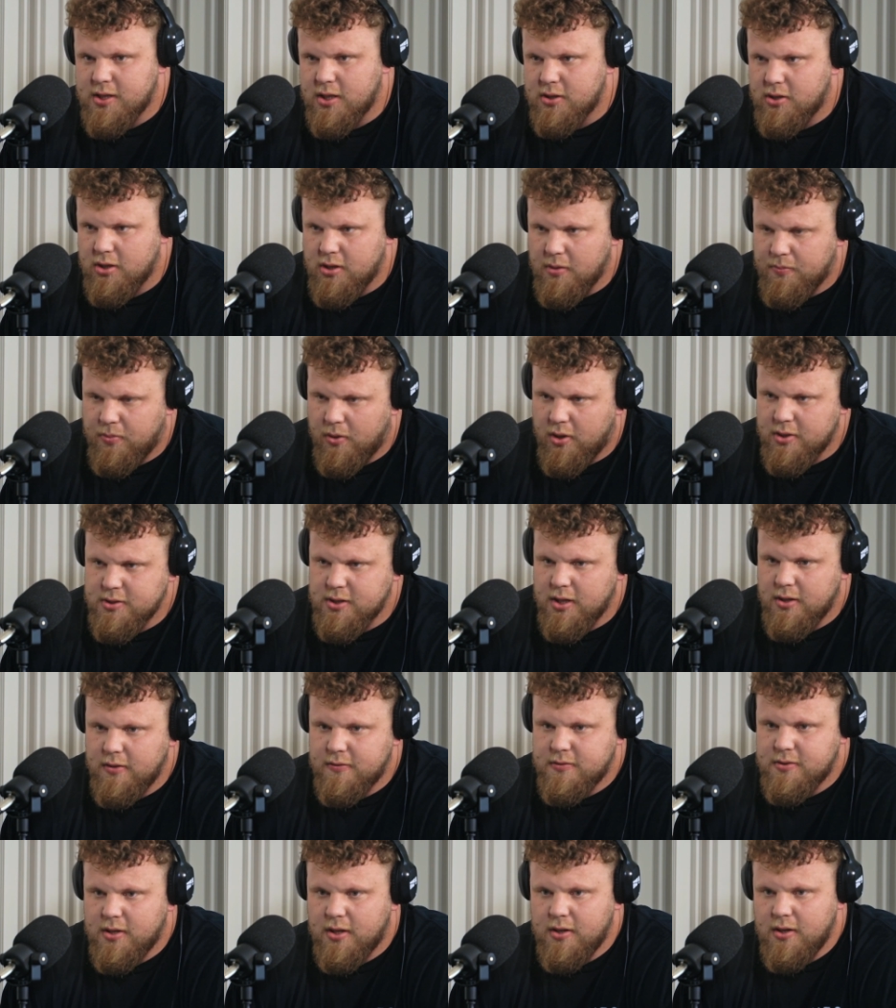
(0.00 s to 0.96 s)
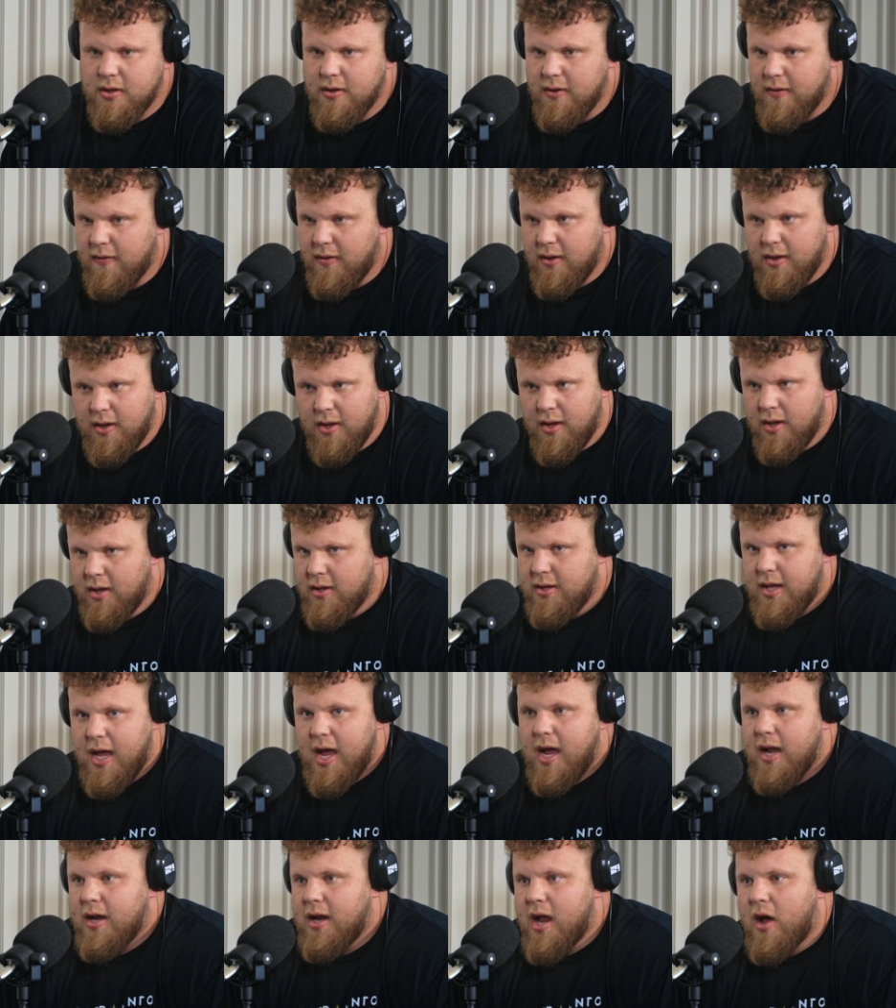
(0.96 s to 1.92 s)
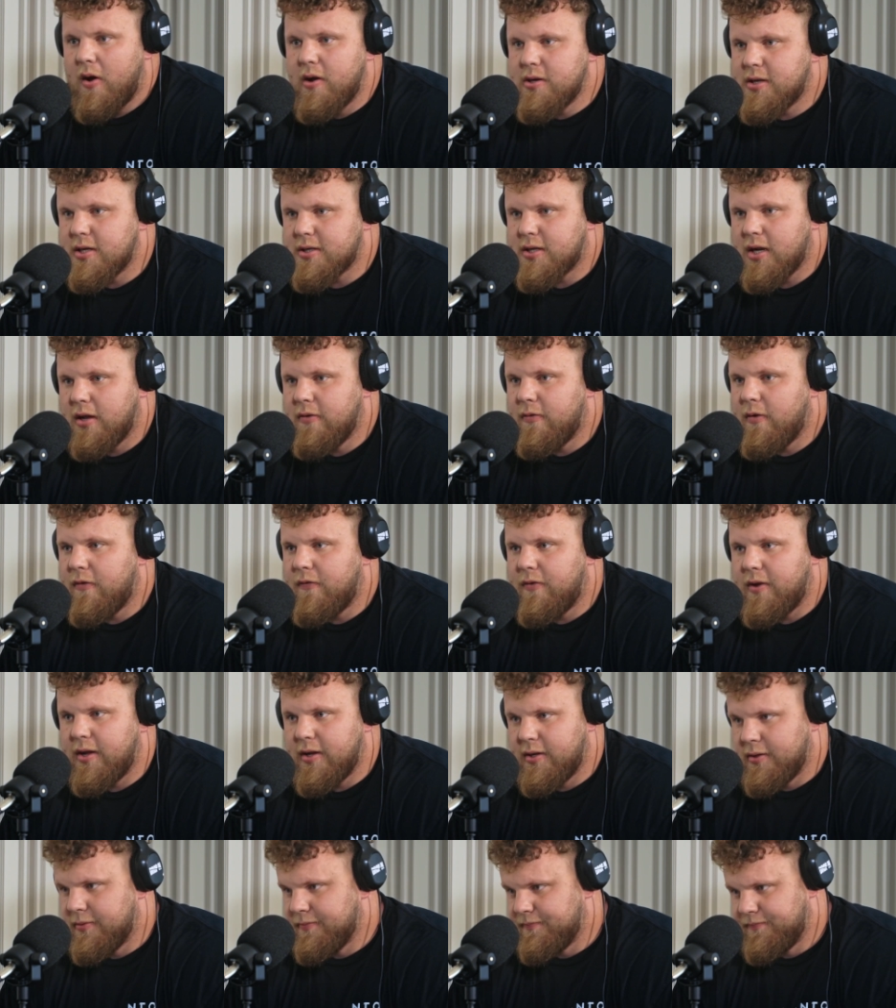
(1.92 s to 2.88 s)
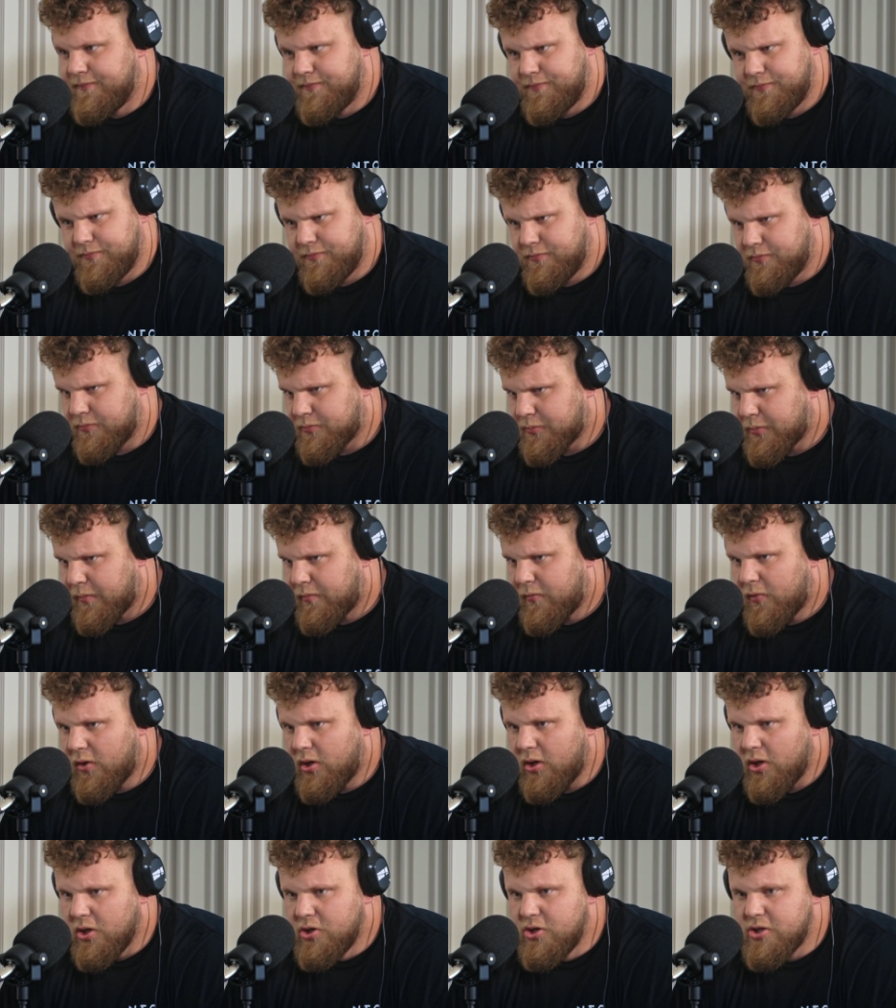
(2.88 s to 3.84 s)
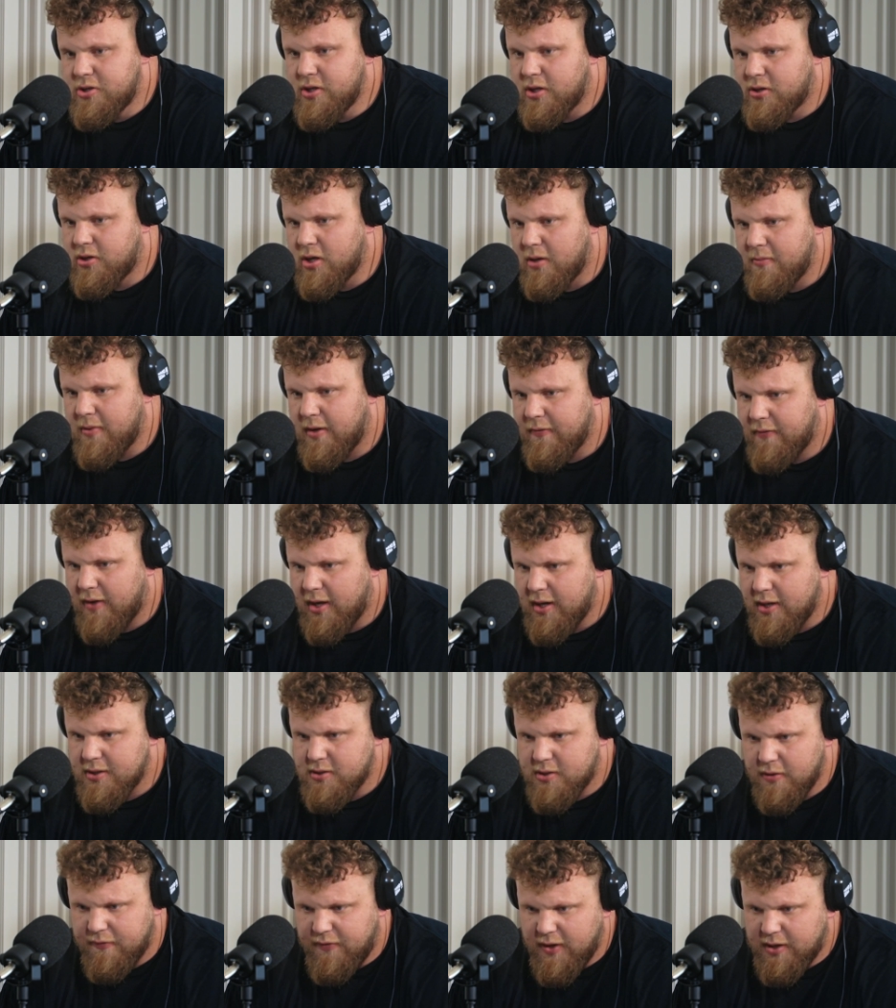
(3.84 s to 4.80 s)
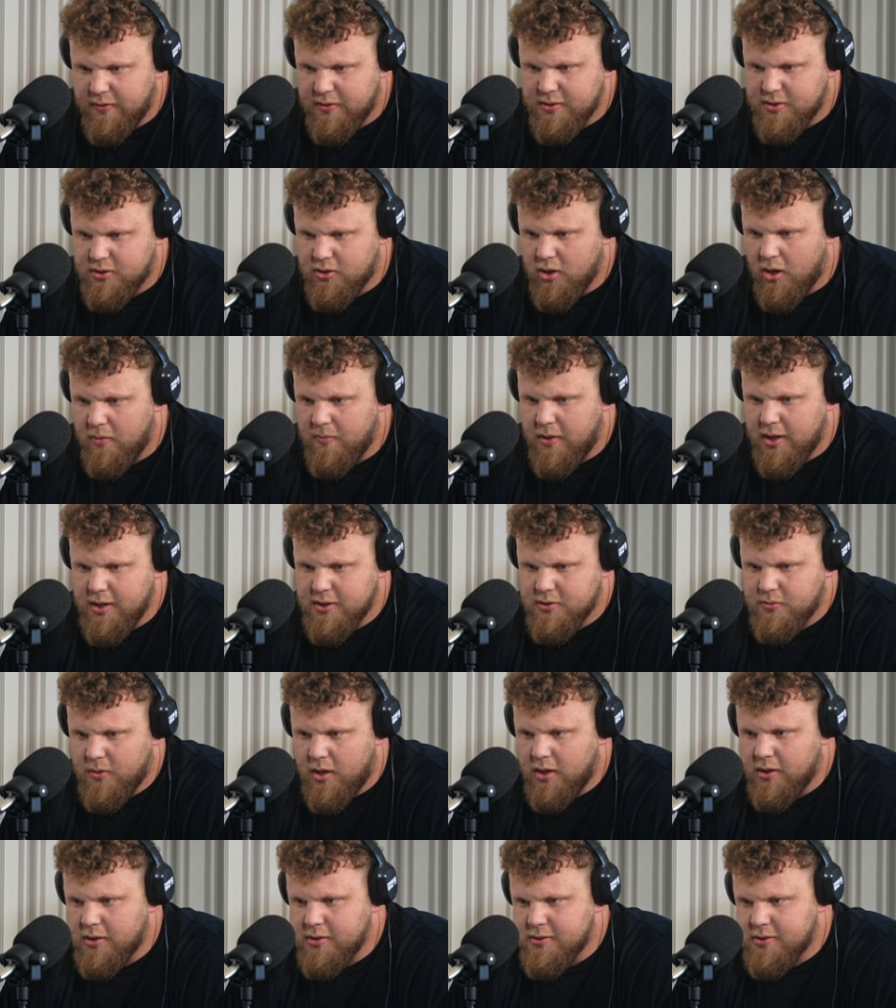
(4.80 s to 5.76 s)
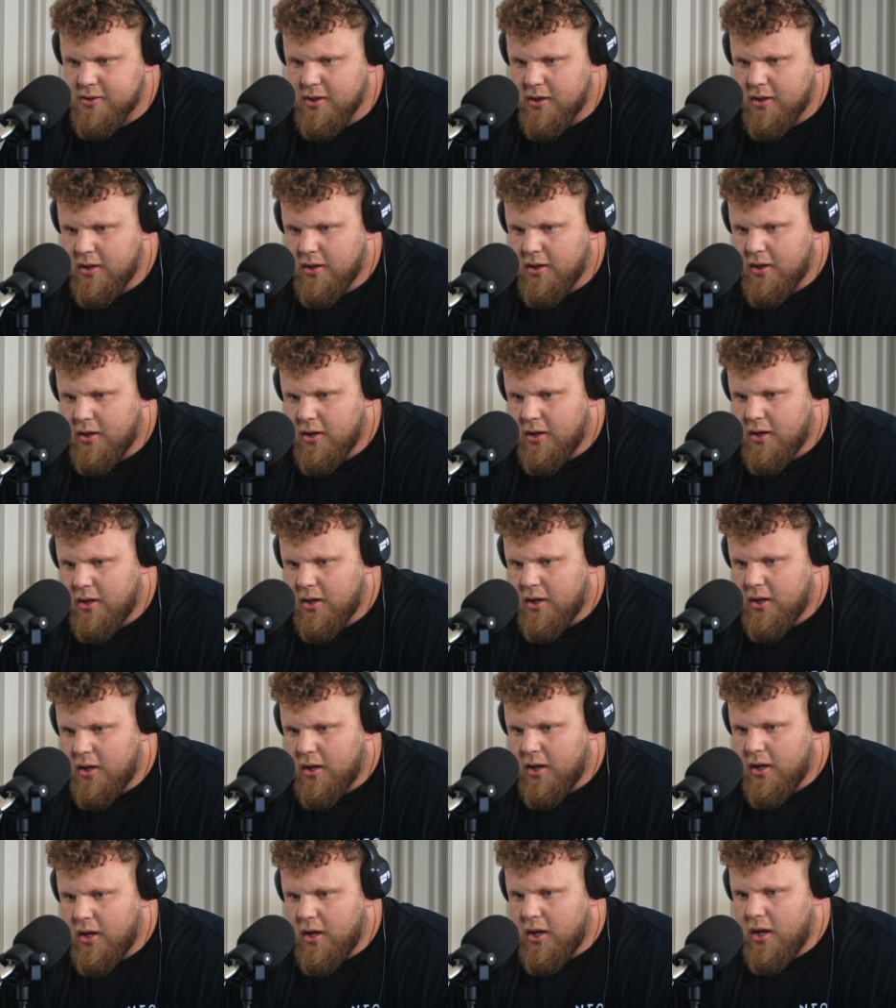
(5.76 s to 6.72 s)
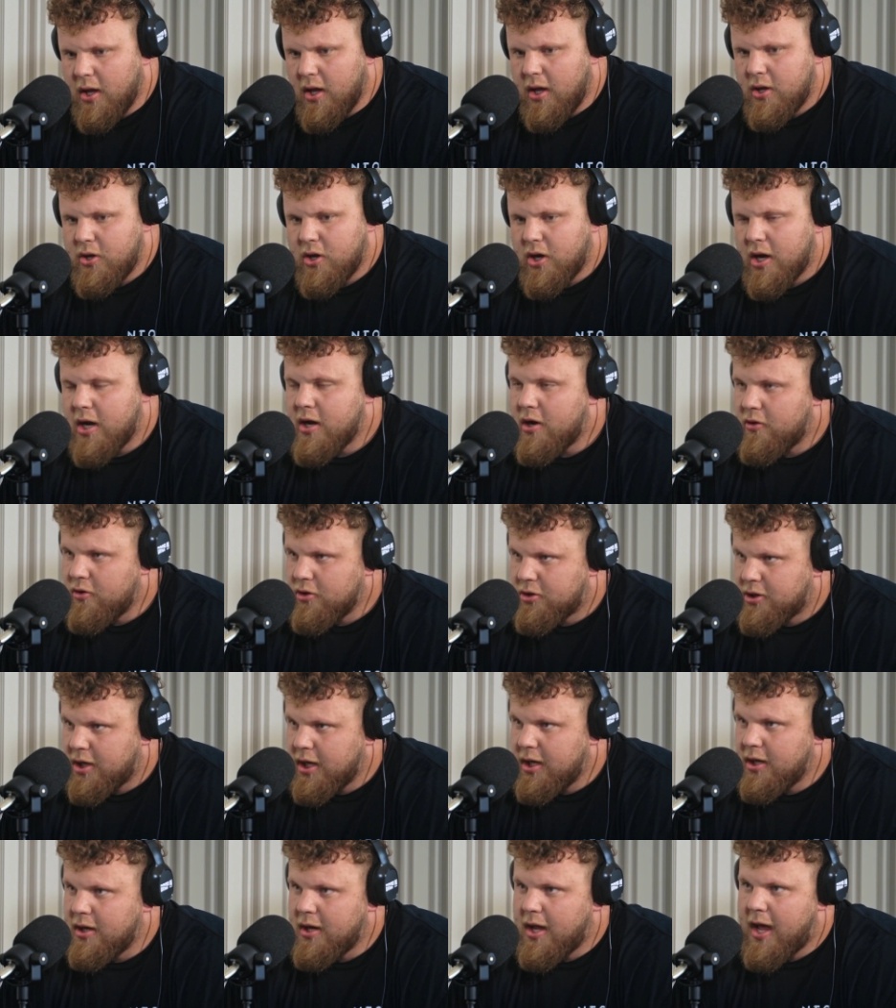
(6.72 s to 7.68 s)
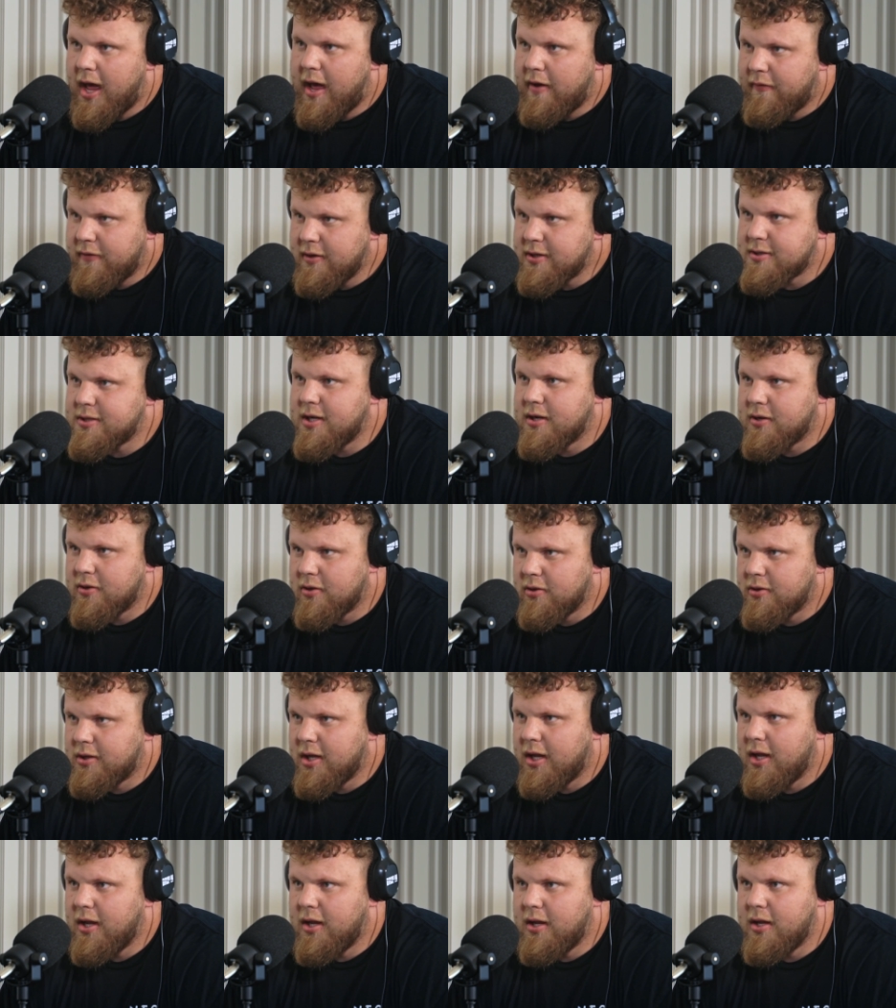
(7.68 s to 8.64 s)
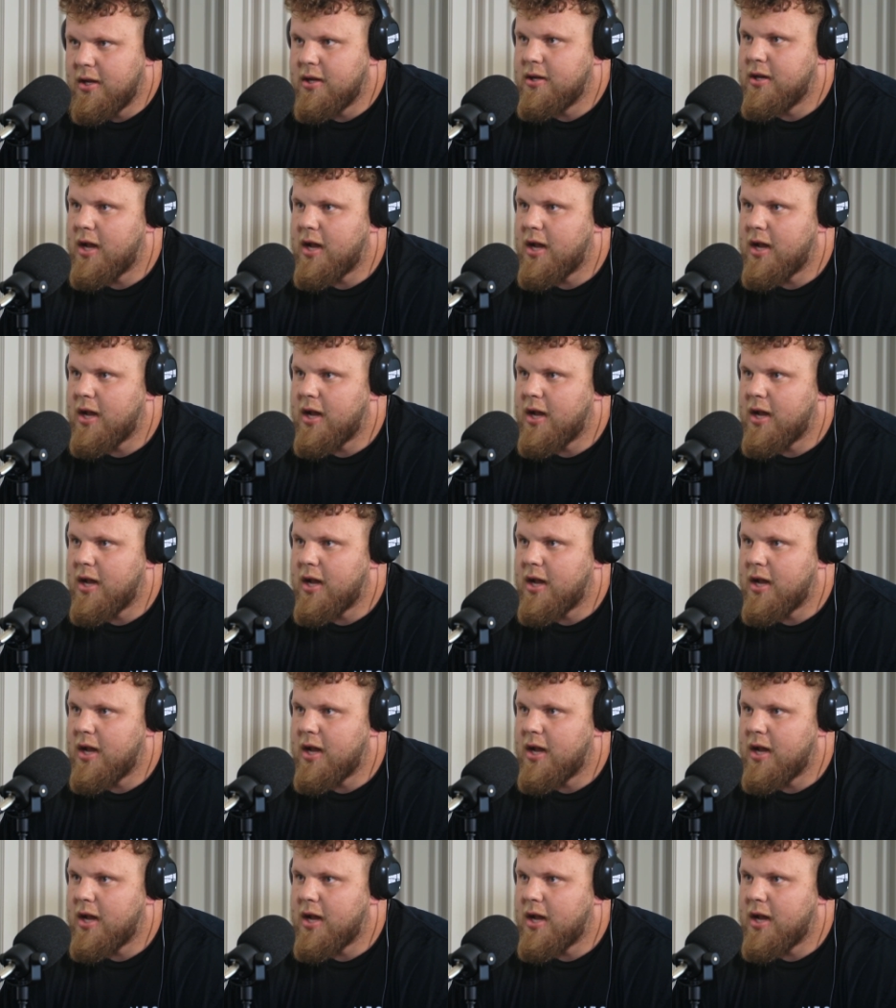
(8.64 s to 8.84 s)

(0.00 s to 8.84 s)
it to the positives, and yeah, now I just live with it and use it to my advantage. The thing with strongman as well is you're in a routine every single day.